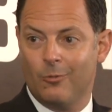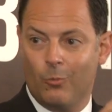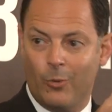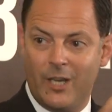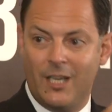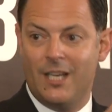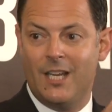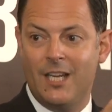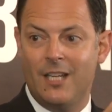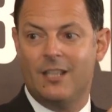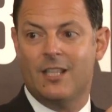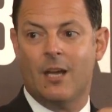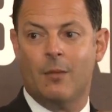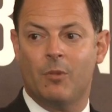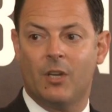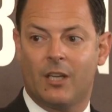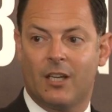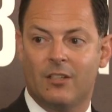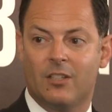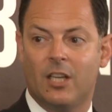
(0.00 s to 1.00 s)
We need them
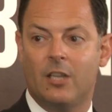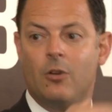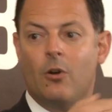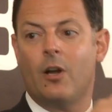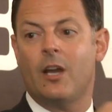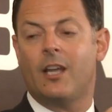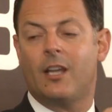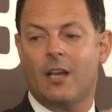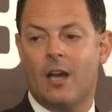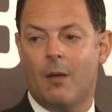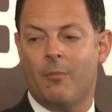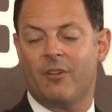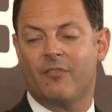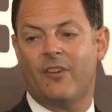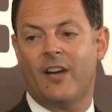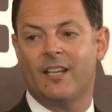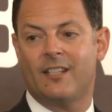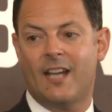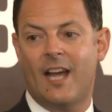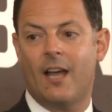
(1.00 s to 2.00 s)
to continue our economic
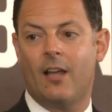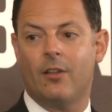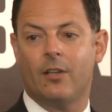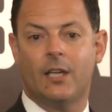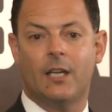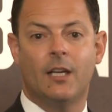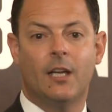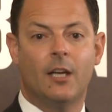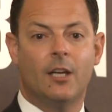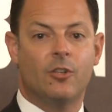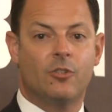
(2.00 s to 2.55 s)
vitality.